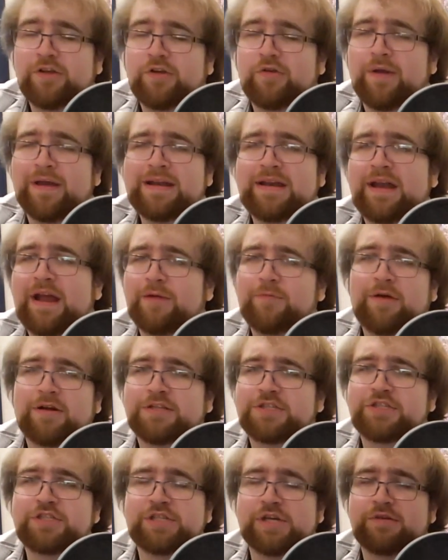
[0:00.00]
Granted, I
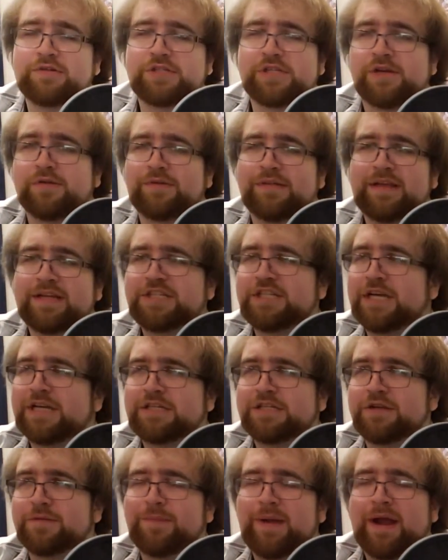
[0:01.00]
watched JoJo, and they
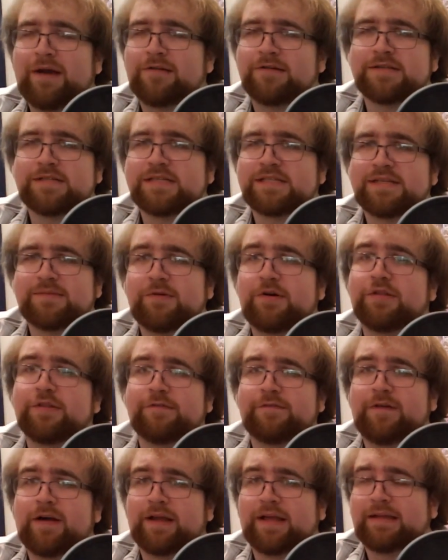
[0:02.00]
changed their power system all
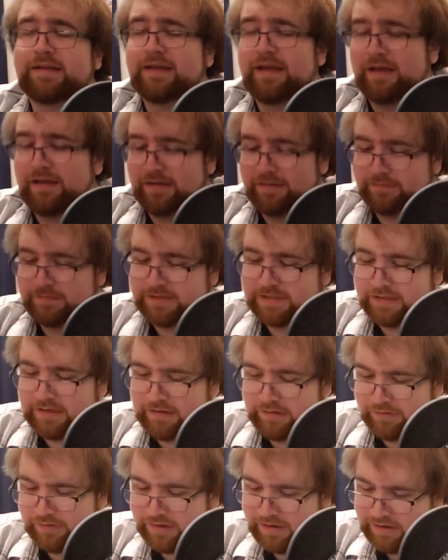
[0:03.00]
the fucking time,
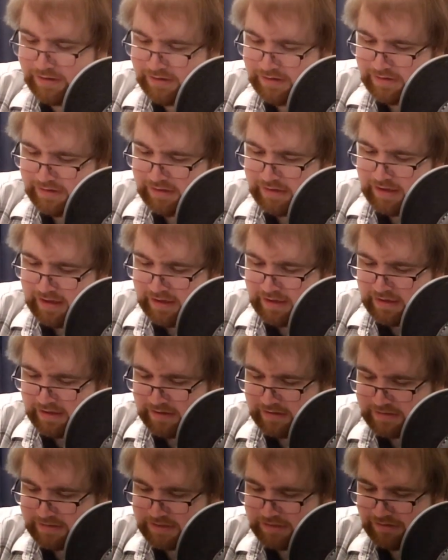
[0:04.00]
so
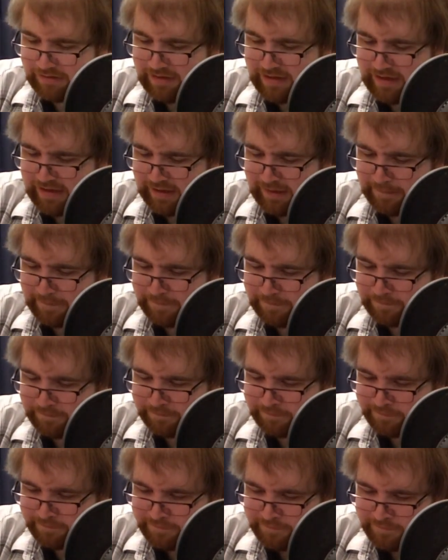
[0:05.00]
yeah.
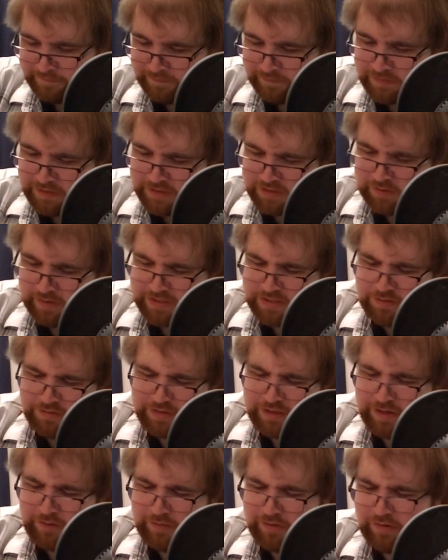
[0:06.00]
So I
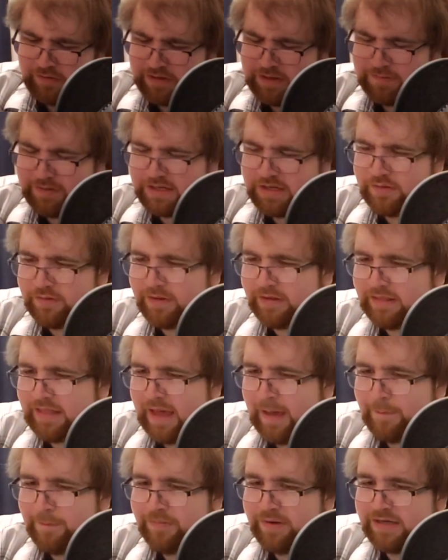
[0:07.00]
don't think we're going to be
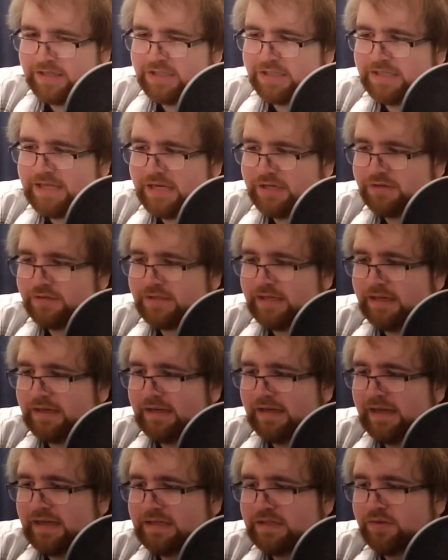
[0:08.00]
doing that, but it's just
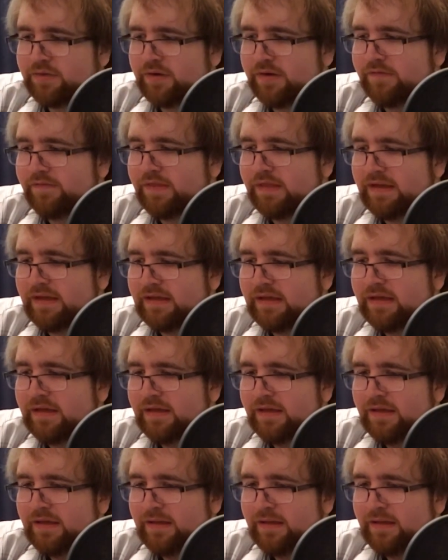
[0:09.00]
interesting to get sort of the